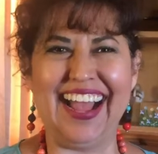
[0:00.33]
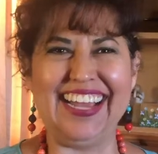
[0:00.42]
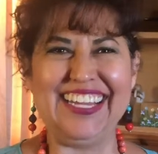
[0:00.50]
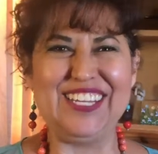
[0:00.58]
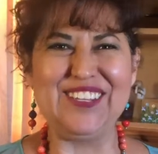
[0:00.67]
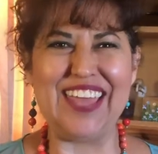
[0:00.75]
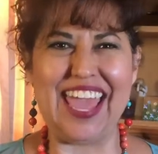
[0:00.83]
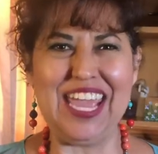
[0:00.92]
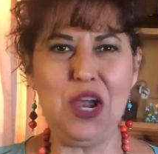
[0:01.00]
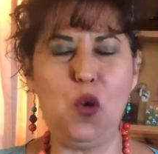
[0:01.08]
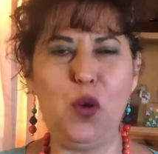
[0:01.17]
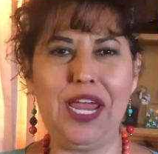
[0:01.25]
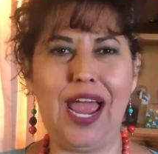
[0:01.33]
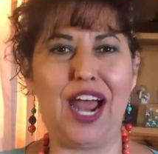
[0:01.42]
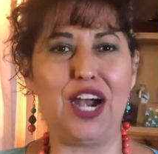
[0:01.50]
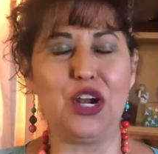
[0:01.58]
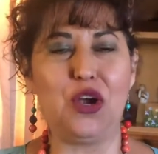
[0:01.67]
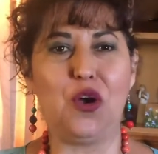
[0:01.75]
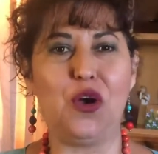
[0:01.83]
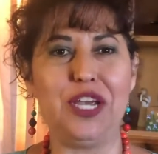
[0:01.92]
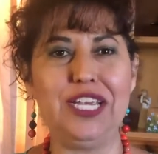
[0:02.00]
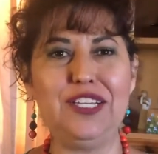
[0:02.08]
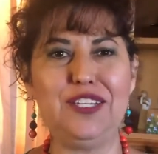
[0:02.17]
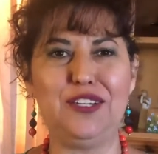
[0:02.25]
Today we are
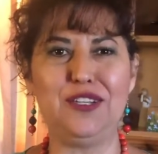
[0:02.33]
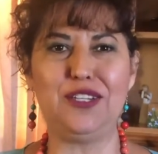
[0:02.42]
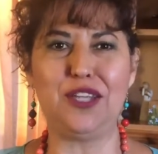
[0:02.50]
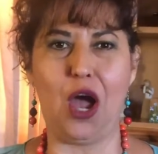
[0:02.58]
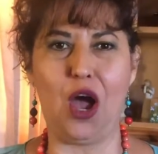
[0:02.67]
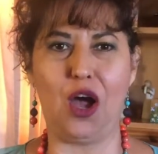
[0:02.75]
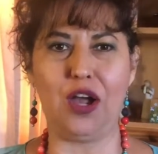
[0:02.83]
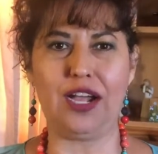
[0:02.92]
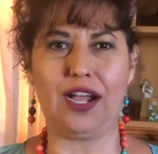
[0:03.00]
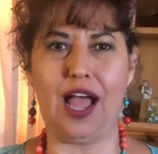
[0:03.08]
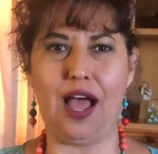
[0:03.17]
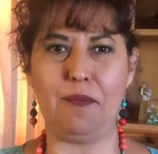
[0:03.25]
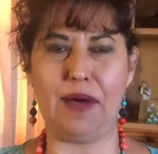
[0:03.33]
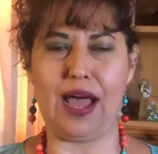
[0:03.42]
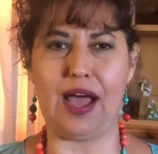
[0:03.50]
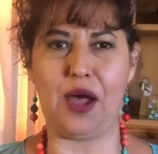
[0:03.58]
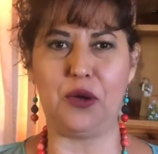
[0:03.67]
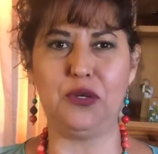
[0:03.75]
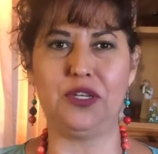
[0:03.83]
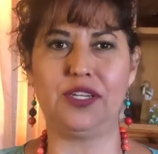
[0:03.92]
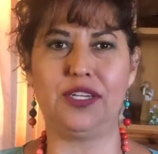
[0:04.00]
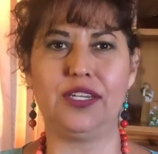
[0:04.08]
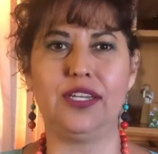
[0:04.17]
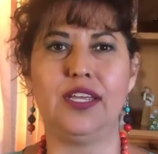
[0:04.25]
going to talk about
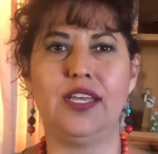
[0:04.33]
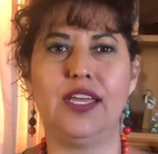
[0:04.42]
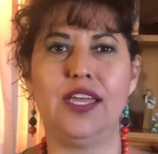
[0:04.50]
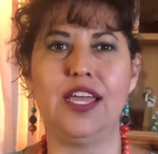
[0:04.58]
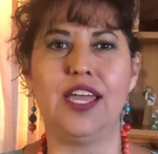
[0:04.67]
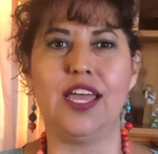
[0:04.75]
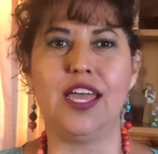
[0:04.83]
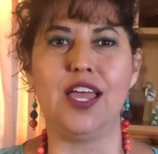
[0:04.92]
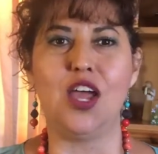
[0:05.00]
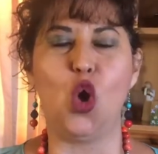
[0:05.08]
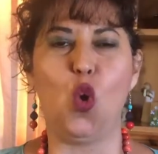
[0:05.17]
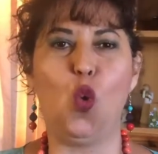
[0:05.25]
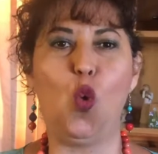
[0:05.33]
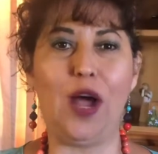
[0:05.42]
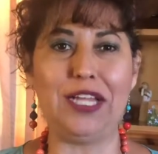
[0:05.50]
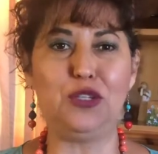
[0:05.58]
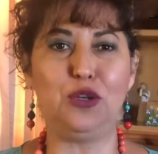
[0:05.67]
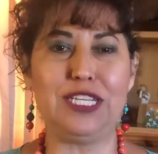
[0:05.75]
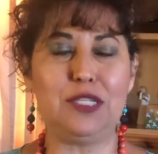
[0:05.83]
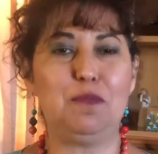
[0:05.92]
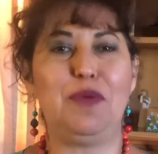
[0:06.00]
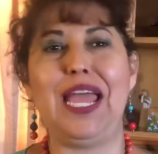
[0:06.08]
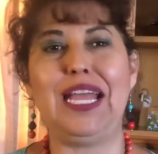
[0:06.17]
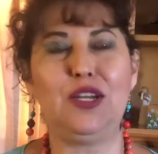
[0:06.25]
what to
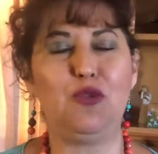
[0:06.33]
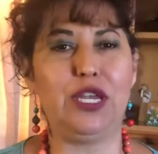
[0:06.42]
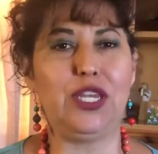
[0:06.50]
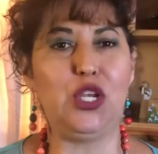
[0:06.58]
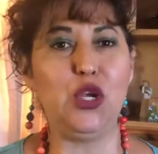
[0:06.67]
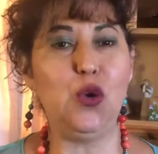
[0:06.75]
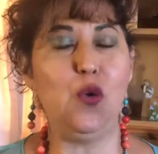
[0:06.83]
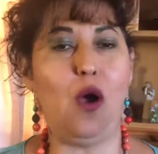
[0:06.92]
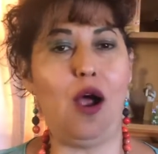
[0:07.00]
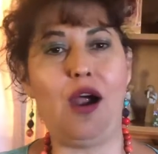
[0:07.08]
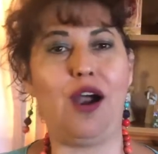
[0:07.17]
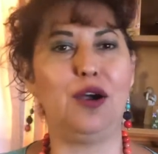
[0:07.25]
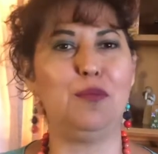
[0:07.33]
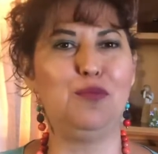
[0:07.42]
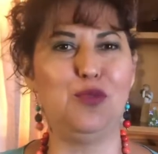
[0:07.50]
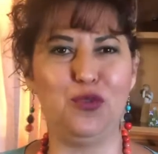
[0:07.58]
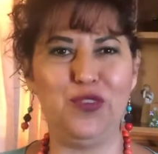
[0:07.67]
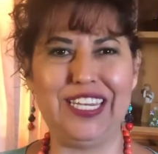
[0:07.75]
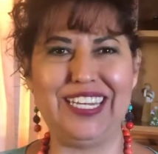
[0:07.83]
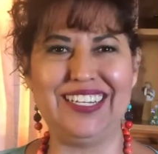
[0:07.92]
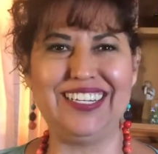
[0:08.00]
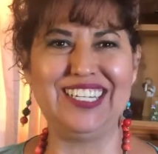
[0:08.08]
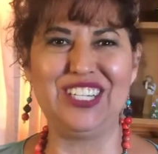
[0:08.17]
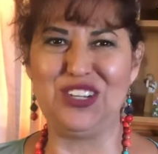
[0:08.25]
expect when you are
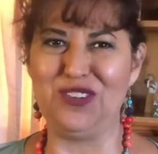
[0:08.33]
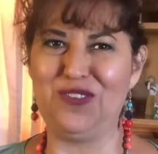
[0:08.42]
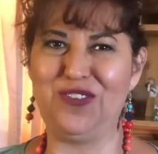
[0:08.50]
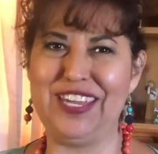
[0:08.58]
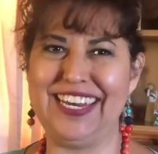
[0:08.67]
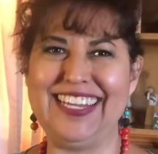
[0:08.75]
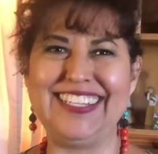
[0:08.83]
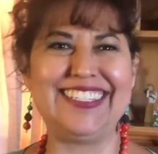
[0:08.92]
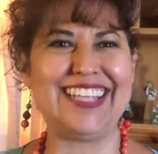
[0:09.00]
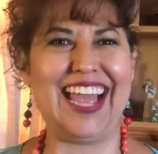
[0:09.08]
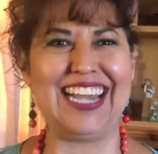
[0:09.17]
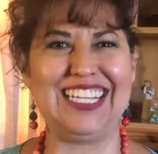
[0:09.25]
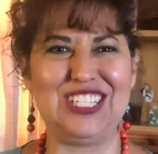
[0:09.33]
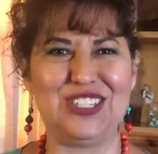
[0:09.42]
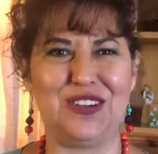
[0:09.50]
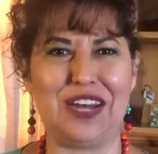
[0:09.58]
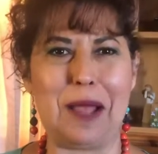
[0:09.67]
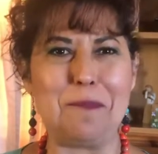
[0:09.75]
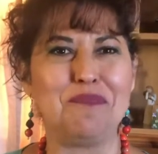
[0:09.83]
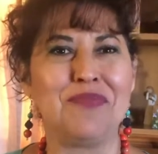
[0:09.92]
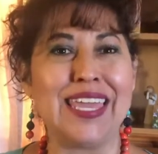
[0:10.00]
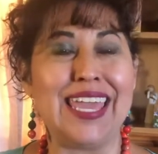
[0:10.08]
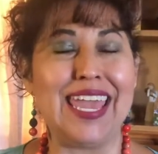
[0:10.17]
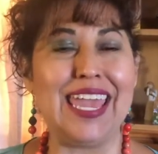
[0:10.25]
moving to Phoenix, Arizona.
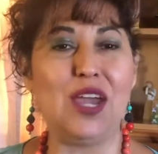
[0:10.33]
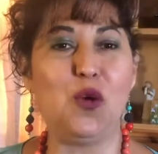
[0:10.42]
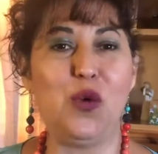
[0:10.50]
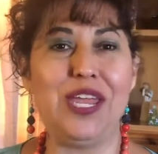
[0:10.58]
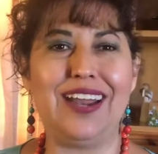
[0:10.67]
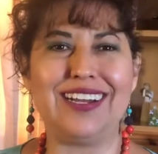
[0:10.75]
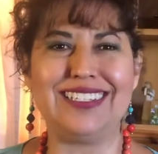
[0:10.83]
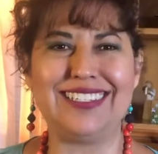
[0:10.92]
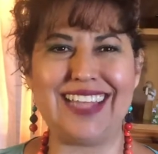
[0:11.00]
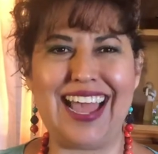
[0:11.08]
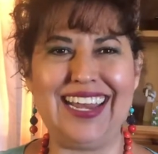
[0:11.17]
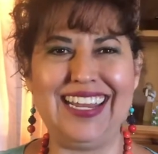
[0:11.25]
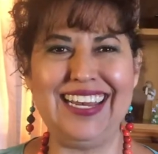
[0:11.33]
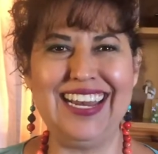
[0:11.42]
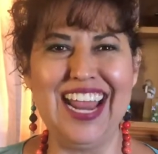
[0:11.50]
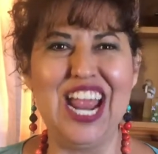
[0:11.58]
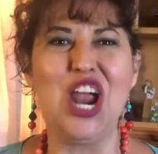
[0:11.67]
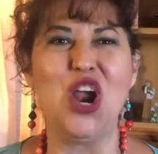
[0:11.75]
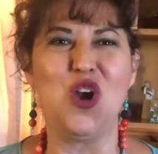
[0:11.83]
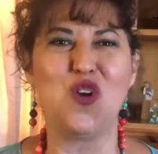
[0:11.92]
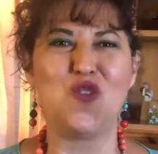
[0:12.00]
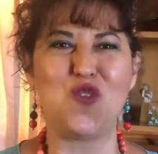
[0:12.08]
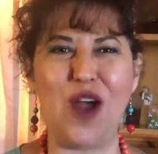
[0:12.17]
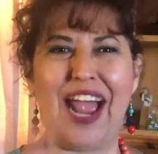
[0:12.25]
And we are starting
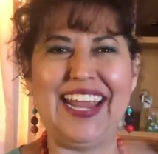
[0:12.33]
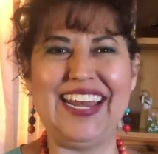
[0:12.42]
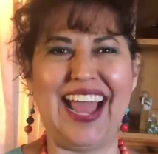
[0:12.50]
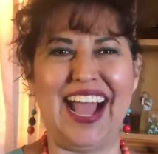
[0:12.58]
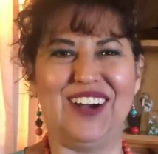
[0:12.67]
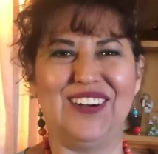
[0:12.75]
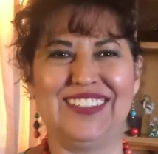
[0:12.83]
right now.